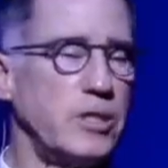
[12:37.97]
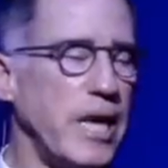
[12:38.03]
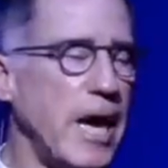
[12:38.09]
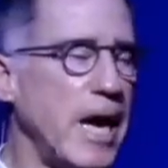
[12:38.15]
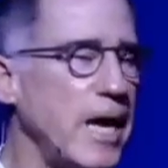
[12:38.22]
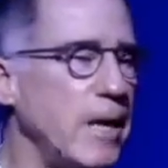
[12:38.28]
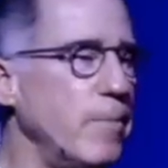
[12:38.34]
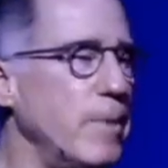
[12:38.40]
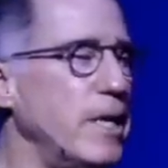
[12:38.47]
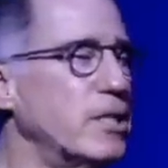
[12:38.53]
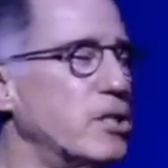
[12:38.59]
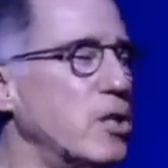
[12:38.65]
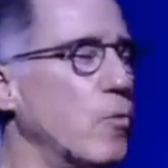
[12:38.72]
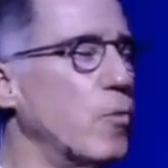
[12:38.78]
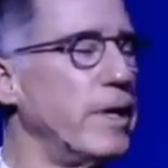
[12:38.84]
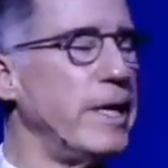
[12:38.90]

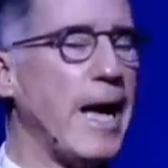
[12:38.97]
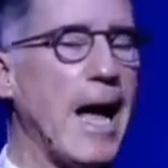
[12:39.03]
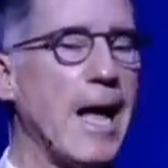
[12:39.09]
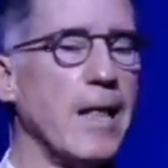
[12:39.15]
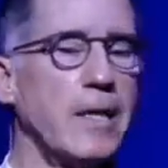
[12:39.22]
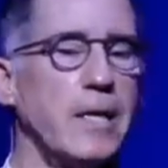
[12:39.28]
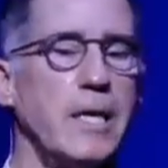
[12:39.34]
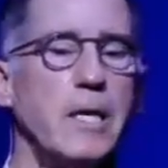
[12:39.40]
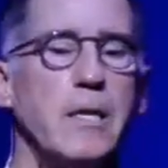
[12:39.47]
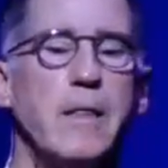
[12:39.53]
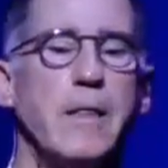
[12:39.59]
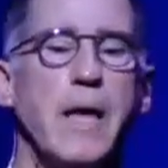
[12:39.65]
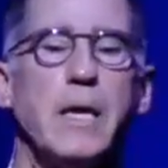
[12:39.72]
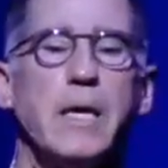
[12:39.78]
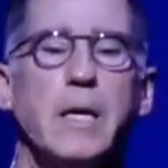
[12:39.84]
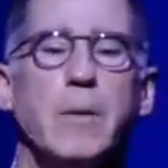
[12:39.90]
Shame is a
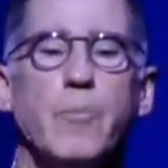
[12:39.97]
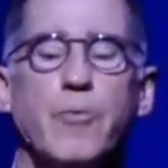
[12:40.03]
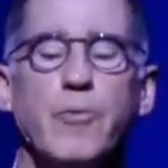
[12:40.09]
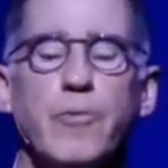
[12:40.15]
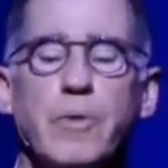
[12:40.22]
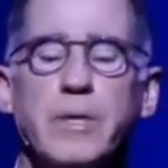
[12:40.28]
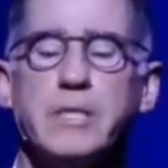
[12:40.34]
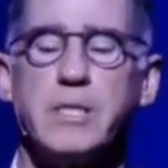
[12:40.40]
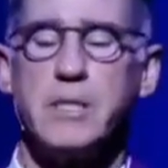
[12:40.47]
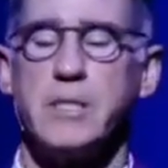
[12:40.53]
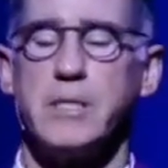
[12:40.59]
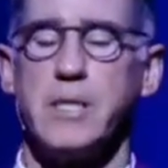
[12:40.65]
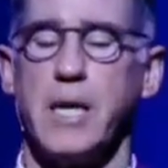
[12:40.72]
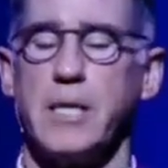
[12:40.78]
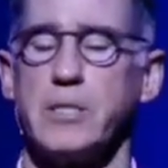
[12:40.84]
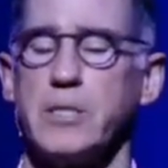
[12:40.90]
reality that
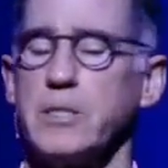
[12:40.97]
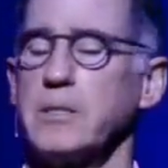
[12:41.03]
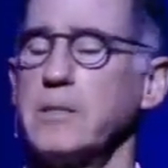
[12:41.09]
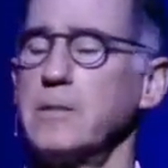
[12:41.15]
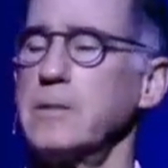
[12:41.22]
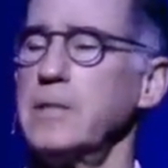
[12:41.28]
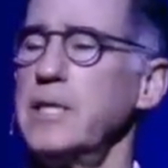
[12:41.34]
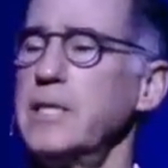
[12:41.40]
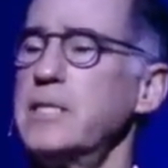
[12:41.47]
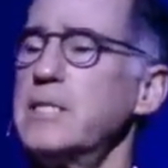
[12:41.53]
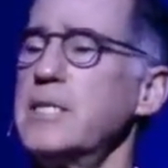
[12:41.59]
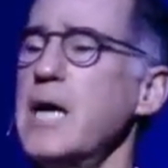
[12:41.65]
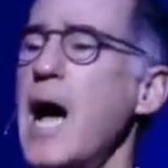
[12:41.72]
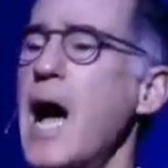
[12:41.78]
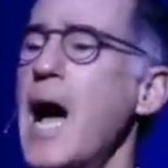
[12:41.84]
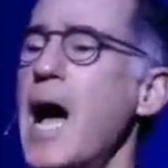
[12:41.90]
imprisons us,
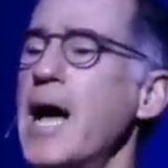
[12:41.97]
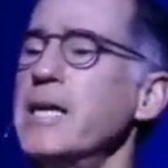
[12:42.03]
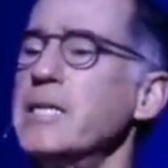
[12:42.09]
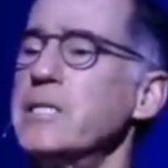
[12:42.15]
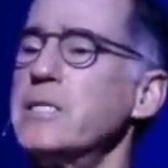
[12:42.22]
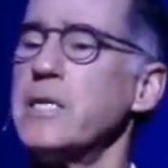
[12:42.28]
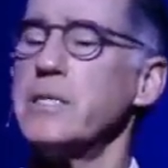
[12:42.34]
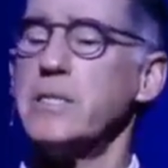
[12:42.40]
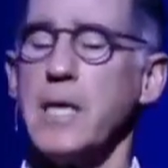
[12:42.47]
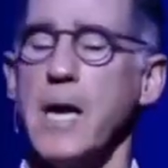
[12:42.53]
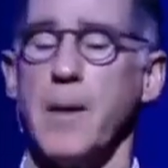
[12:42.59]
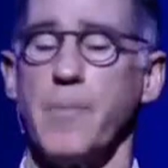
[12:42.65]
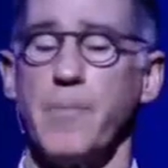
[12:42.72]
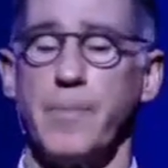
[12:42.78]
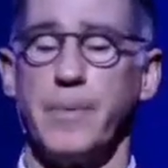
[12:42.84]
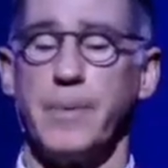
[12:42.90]
it ties
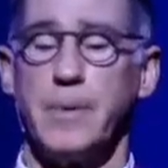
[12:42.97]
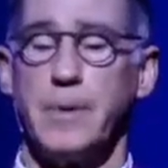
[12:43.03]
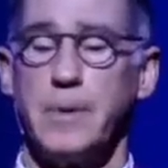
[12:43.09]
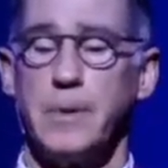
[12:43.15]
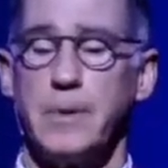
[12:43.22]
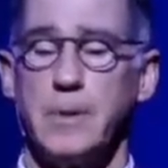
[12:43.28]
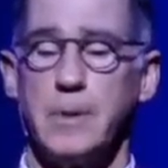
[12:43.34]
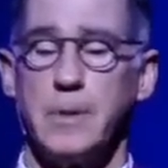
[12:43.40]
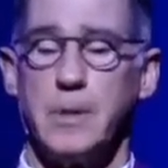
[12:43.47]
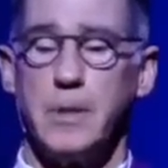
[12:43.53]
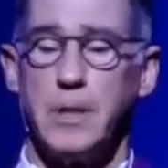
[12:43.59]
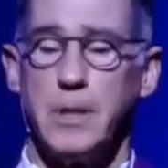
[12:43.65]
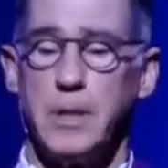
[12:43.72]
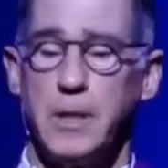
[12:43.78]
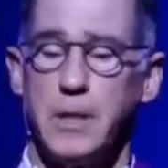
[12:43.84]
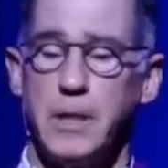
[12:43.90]
us up.
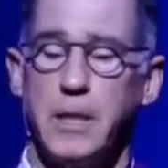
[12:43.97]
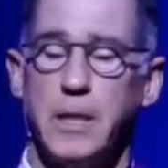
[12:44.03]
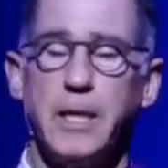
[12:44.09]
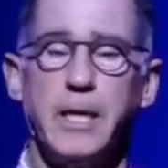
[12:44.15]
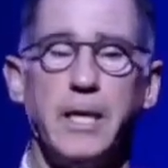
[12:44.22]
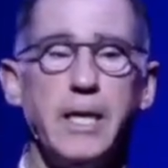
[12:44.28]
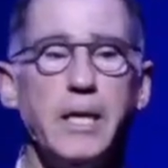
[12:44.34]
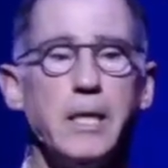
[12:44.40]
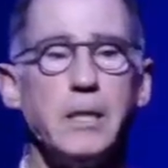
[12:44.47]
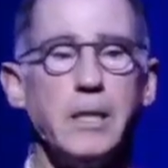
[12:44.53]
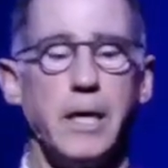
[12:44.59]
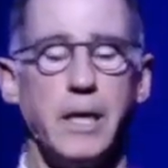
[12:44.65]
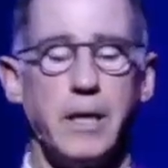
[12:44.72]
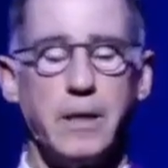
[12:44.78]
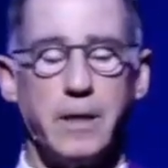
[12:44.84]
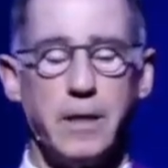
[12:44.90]

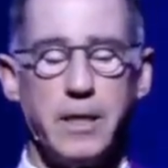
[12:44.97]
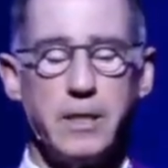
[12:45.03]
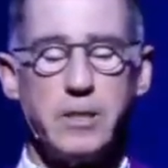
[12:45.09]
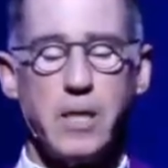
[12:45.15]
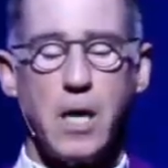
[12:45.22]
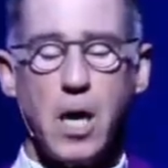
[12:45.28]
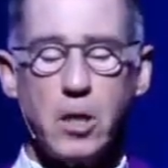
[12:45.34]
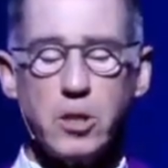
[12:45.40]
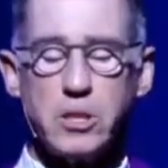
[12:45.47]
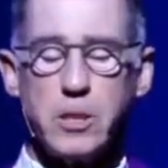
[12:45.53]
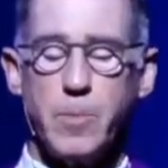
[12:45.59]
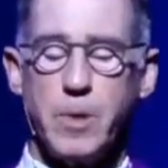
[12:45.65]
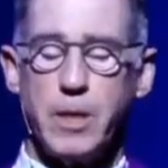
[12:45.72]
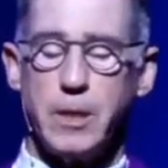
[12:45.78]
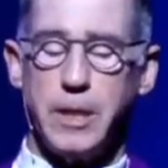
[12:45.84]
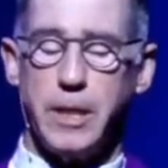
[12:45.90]
Healing is
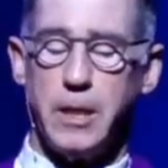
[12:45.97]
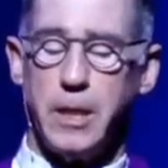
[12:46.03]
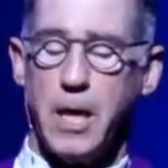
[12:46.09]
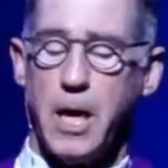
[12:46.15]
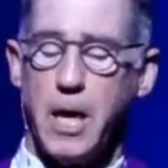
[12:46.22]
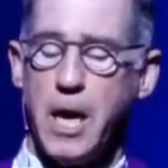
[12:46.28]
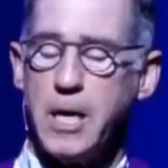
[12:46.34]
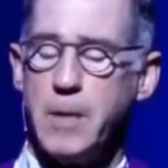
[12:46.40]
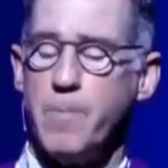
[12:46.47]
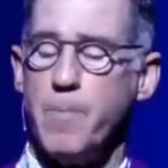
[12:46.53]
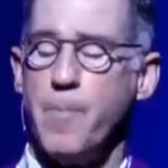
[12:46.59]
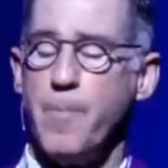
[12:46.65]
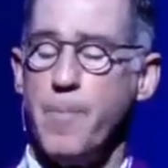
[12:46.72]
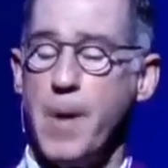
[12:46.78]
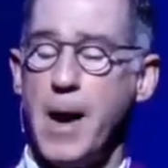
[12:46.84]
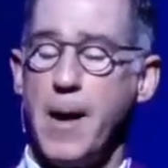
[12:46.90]
ultimately
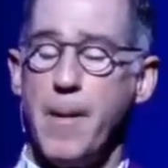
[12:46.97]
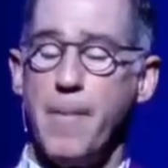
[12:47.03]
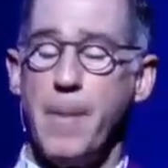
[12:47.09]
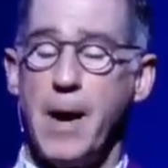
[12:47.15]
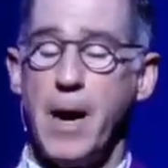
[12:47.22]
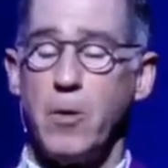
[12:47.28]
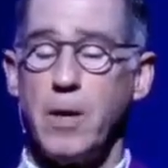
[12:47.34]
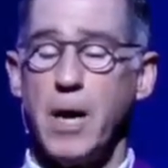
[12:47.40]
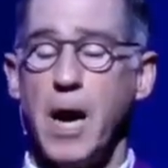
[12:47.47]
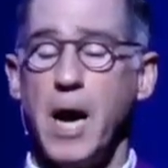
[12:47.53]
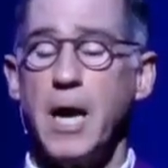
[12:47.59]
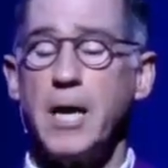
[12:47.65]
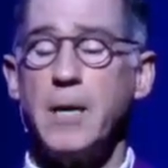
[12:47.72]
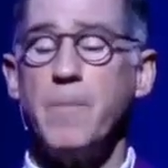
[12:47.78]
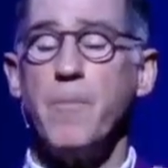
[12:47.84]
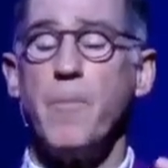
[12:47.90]
un-
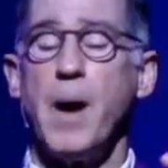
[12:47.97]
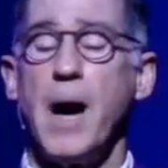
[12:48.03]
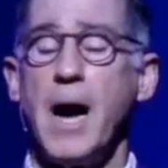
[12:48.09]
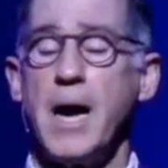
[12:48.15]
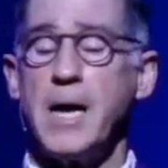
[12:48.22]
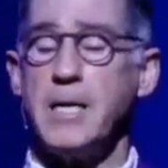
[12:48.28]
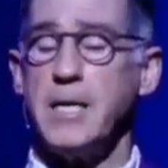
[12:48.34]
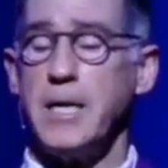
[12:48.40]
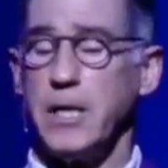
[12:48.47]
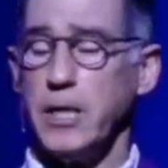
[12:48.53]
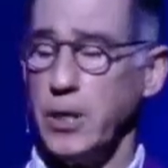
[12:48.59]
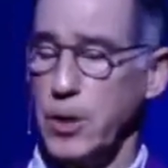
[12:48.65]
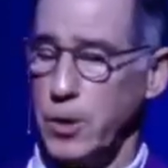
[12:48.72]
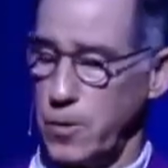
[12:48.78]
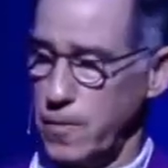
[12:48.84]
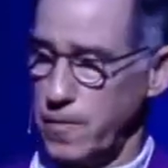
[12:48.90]
about
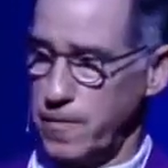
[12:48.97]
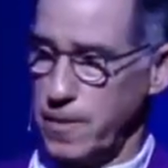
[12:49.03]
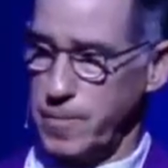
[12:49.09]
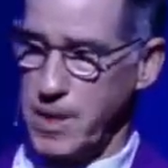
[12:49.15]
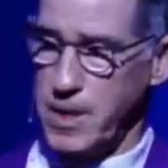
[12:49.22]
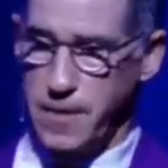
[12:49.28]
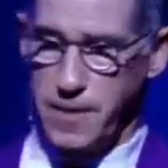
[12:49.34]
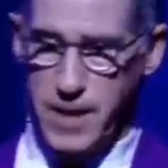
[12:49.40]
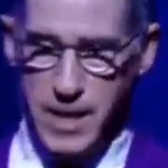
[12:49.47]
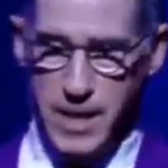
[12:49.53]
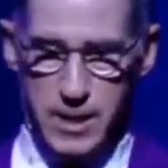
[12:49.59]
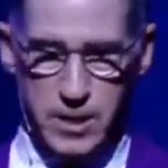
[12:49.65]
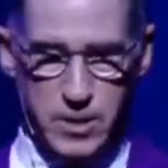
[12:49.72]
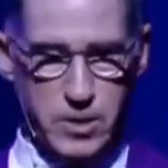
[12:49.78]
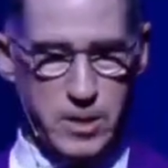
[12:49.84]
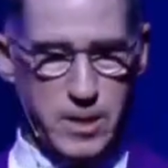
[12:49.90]
unbinding you from the
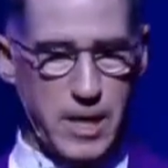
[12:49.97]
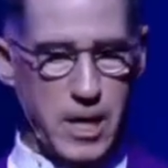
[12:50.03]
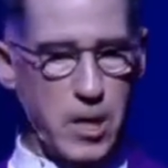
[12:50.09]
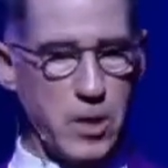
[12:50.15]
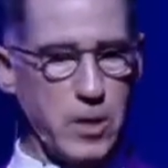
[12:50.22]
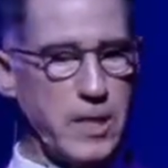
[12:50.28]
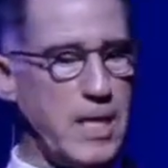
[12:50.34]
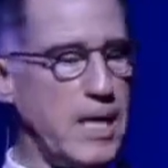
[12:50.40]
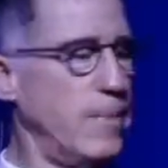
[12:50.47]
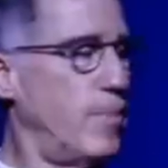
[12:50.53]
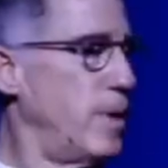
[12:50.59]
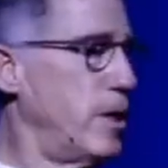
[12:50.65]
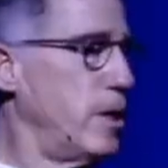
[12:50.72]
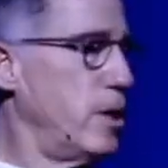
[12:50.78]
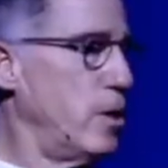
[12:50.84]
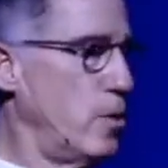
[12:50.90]
things that are
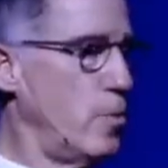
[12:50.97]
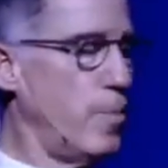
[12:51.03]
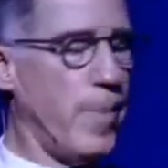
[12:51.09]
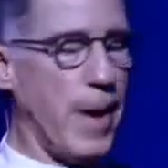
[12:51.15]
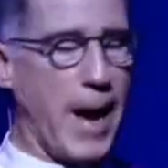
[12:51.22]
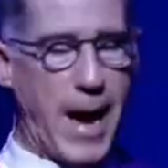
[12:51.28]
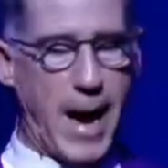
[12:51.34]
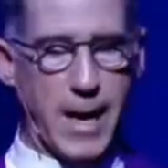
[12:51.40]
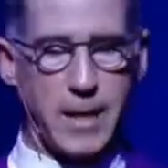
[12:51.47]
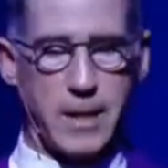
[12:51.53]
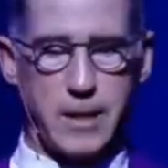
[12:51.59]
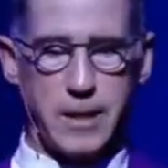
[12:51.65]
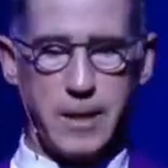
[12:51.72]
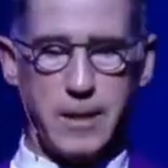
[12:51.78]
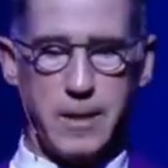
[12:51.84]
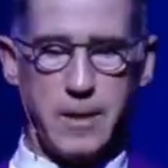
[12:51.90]
keeping you back,